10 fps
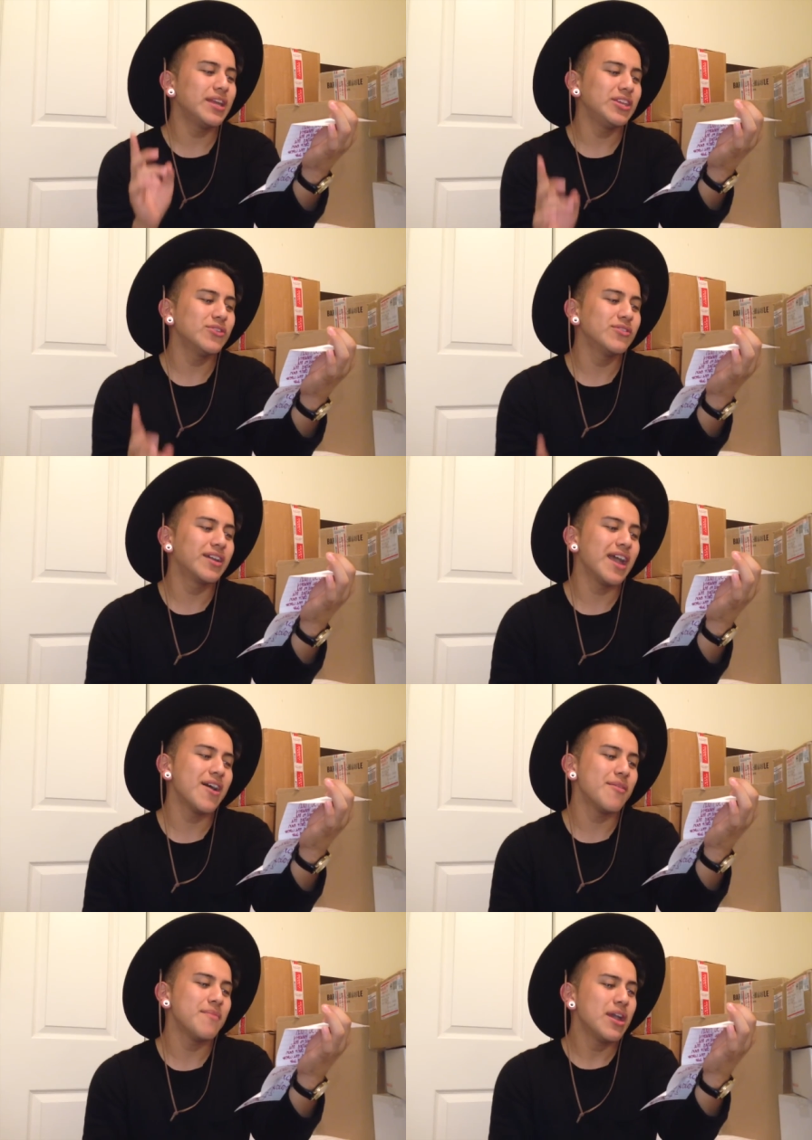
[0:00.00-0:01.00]
when you
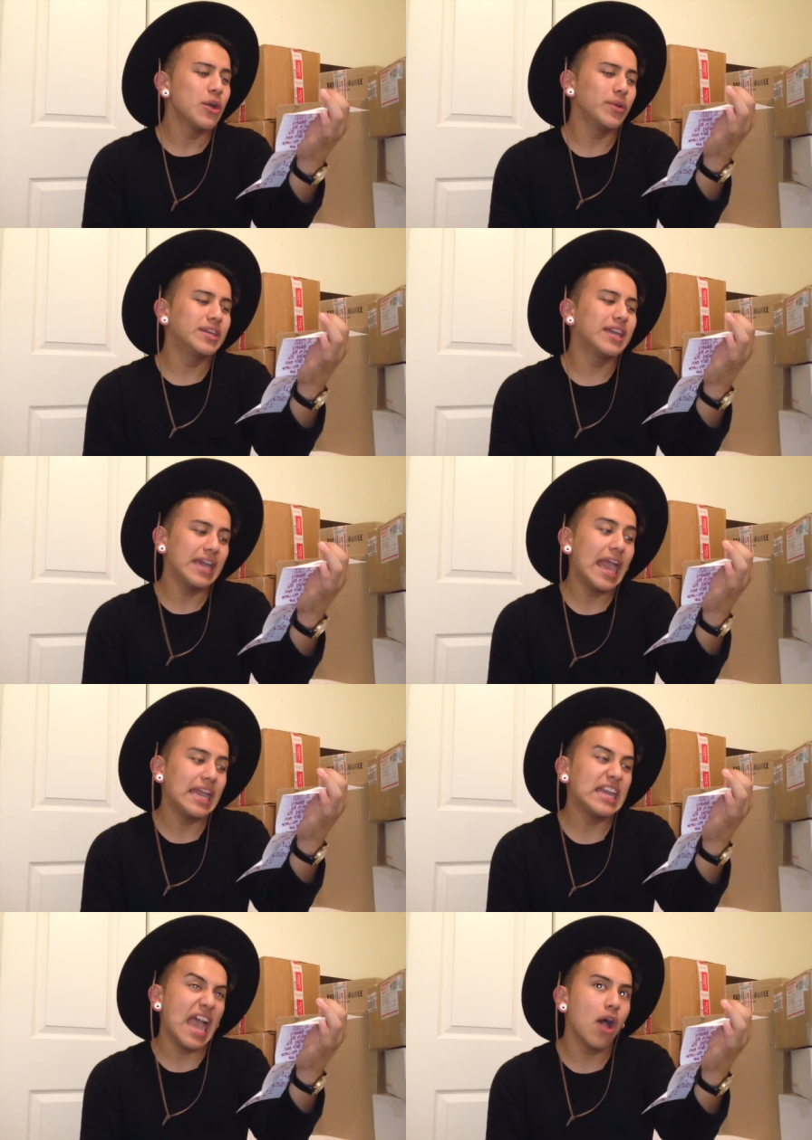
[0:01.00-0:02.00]
come, we can
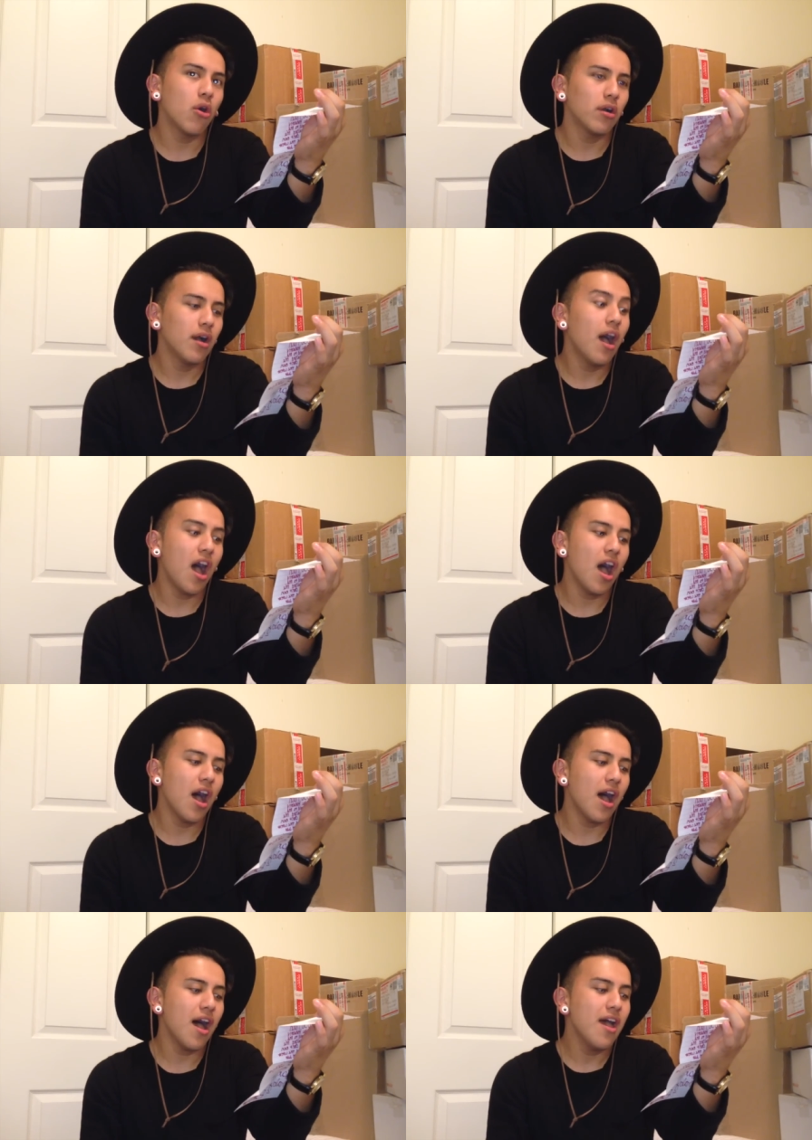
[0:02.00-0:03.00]
hang out.
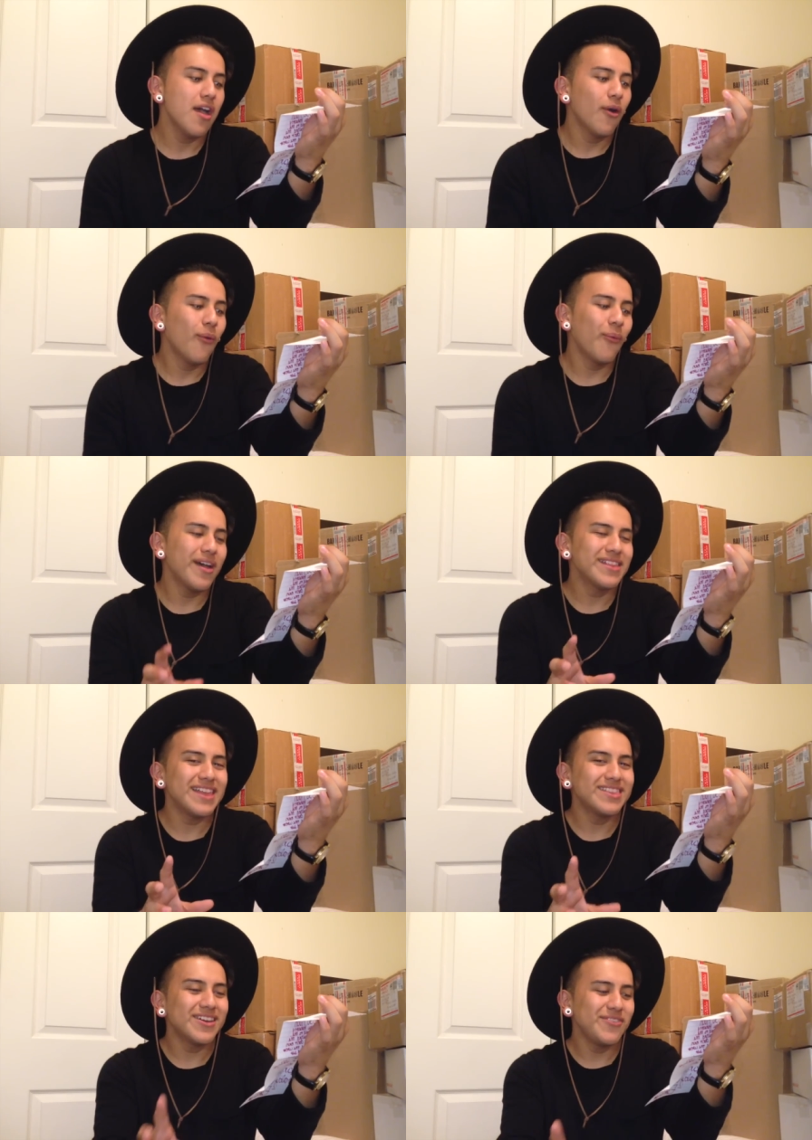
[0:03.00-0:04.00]
Haha. -ha. Well,
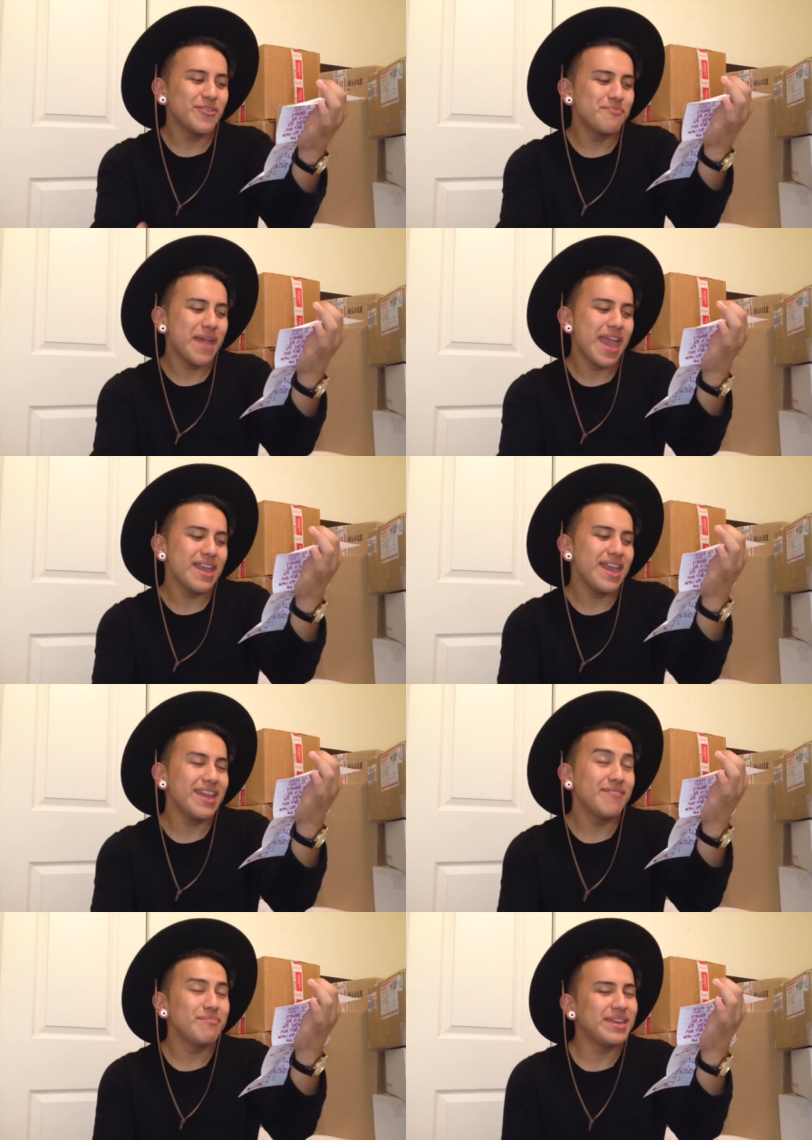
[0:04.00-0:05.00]
I love you,
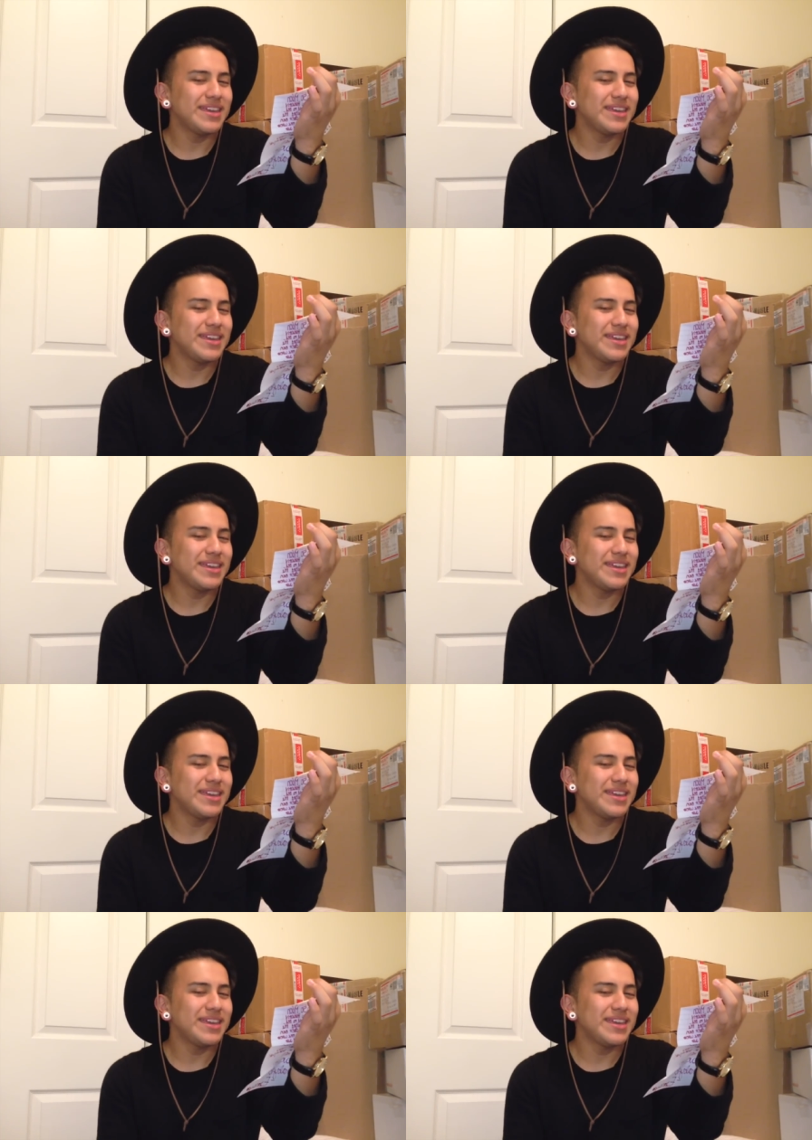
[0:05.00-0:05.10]
baby.